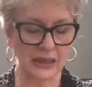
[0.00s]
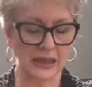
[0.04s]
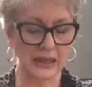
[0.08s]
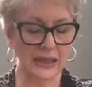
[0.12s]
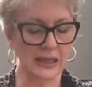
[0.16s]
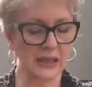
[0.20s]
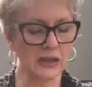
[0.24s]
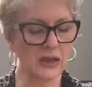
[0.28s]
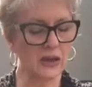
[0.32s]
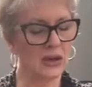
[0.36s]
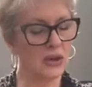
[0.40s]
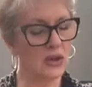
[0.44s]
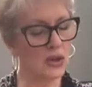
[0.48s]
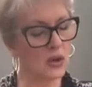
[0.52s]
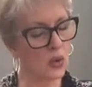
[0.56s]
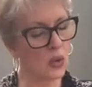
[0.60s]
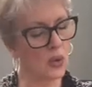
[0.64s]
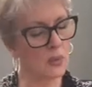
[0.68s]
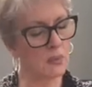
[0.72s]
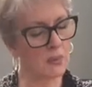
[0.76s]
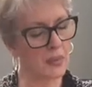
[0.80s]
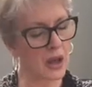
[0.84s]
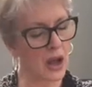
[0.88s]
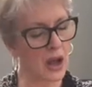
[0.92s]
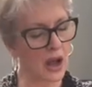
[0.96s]
In your
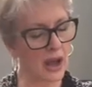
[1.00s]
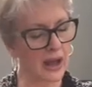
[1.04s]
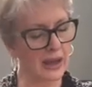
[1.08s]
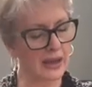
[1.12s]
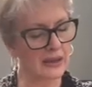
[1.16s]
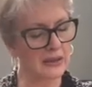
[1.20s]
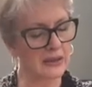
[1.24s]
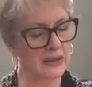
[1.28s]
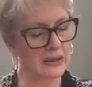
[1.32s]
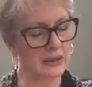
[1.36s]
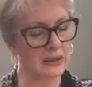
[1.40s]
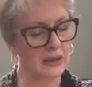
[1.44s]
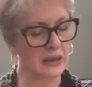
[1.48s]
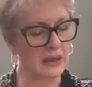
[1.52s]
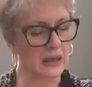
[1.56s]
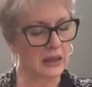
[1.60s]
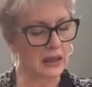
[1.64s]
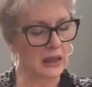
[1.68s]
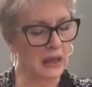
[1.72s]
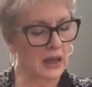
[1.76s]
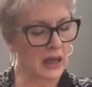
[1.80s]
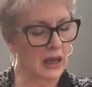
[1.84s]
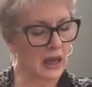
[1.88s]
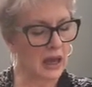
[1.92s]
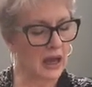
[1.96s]
mind,
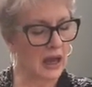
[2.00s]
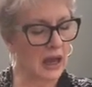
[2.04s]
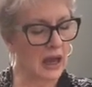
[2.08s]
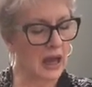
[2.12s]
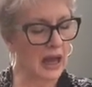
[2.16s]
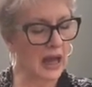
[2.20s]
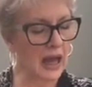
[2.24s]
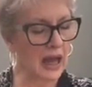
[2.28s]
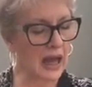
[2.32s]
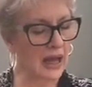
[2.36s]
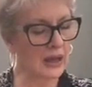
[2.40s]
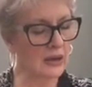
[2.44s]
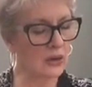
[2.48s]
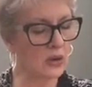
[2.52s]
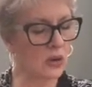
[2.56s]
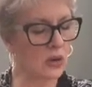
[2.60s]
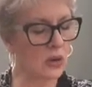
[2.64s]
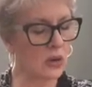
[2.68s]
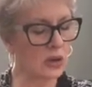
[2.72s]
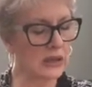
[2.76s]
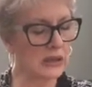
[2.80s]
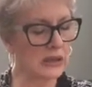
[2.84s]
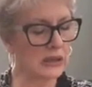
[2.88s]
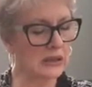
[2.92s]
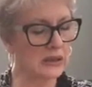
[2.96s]

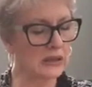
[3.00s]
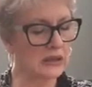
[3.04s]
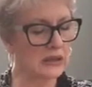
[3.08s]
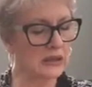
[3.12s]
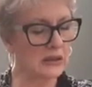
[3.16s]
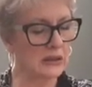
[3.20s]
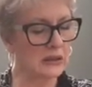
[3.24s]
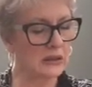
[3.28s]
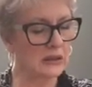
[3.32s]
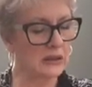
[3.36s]
unhook it